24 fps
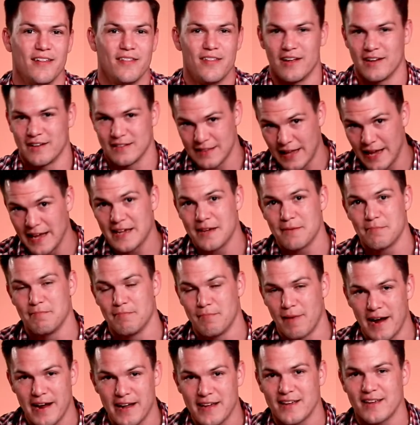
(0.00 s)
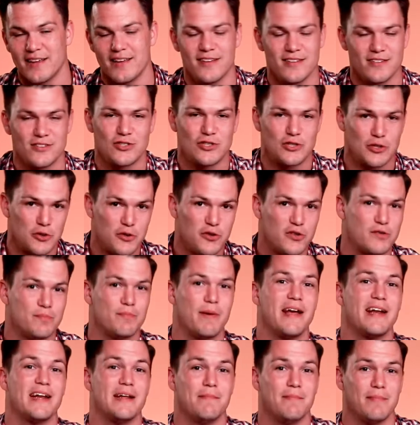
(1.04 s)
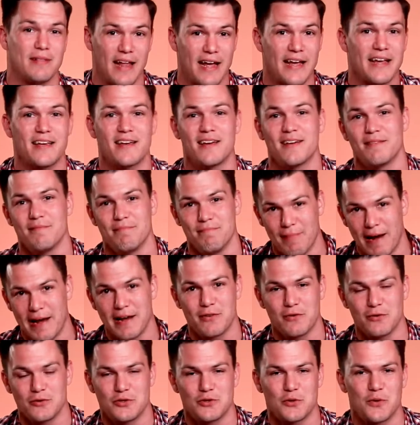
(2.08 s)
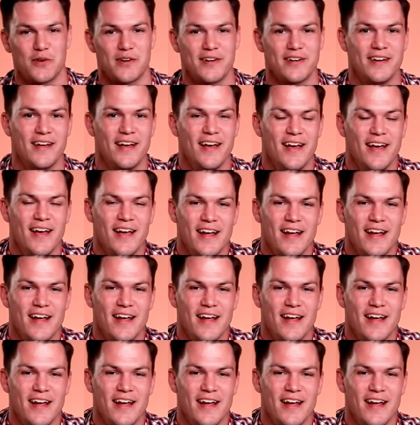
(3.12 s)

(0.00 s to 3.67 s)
Like Mike, his shoes made him like Michael Jordan.